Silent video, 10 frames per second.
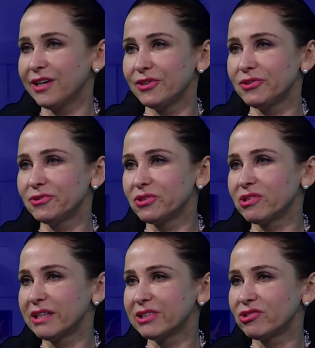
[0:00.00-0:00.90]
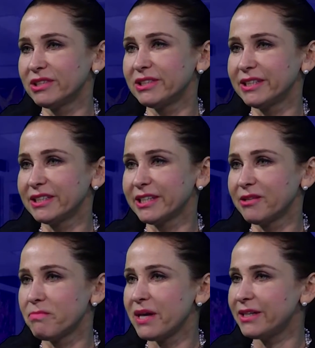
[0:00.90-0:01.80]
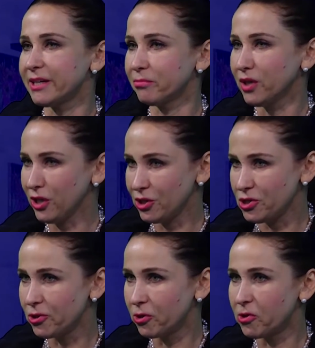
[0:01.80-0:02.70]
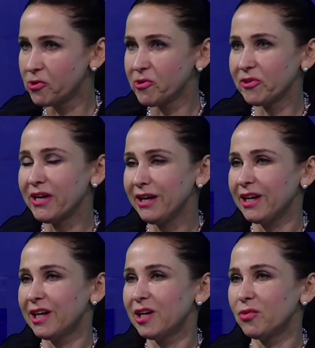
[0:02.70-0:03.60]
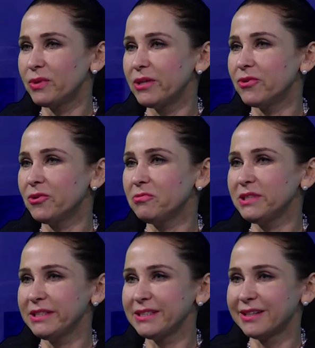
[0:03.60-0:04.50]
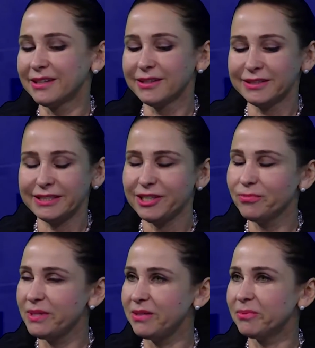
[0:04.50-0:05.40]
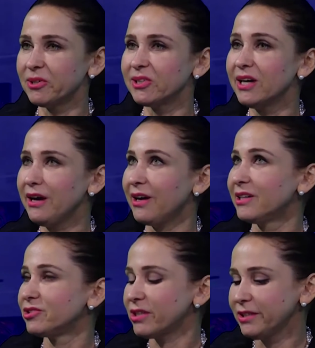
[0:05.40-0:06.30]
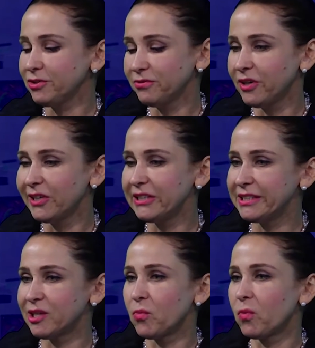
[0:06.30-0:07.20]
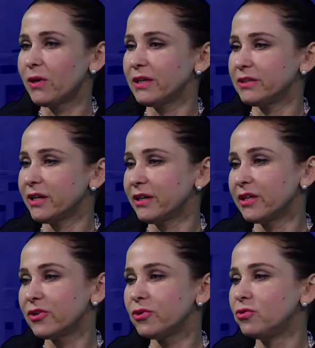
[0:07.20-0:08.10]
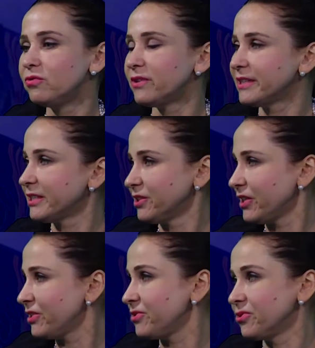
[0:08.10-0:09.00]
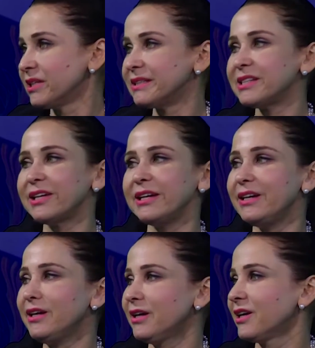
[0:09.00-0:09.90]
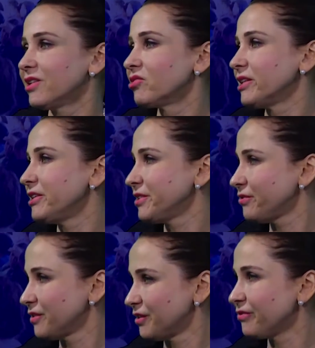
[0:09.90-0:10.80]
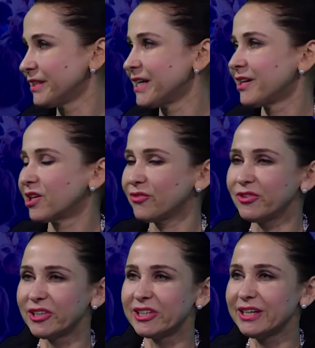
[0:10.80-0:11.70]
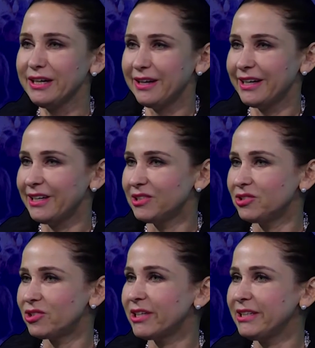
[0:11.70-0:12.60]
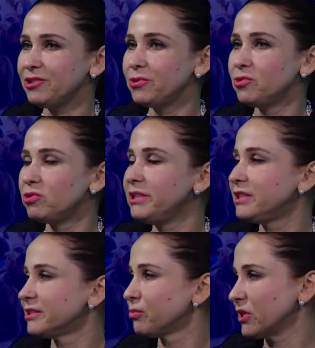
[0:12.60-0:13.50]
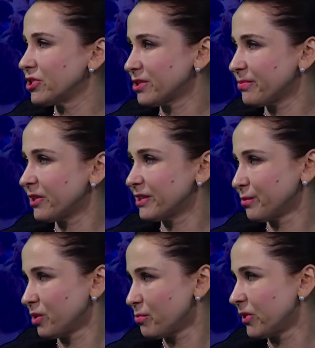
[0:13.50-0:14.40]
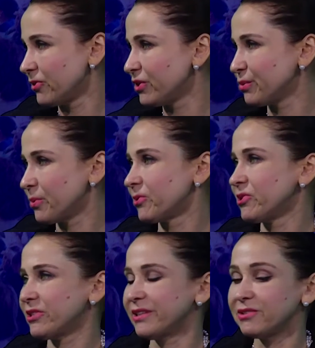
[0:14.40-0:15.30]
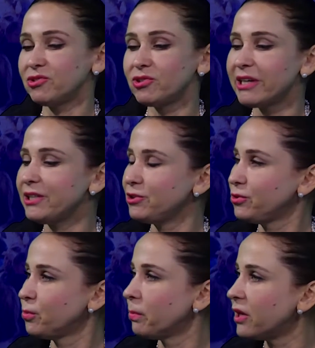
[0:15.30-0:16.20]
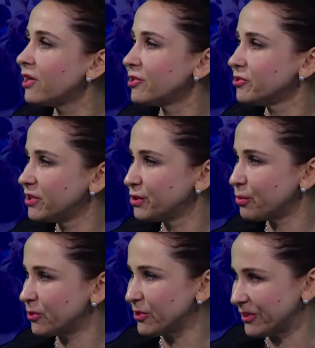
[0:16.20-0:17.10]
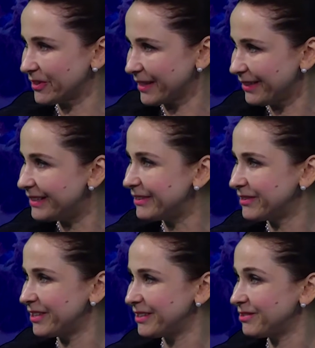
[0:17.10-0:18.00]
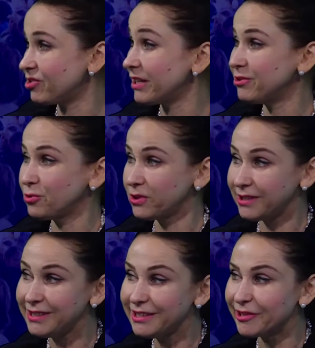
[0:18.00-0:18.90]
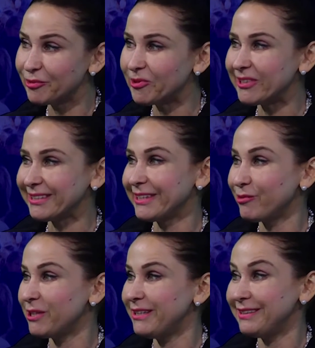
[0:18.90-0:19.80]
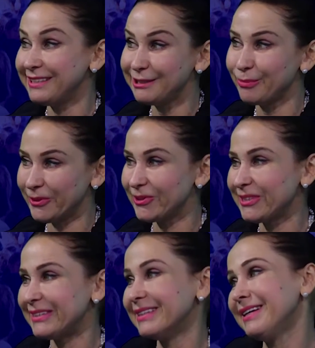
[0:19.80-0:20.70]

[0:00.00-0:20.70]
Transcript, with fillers: those characteristics and make them your own. We always tell people, try to find someone who fascinates you, let's say a greatest photographer, and try to read as much as possible about this person and try to borrow this person's identity. reality. Try to see the world the way this person,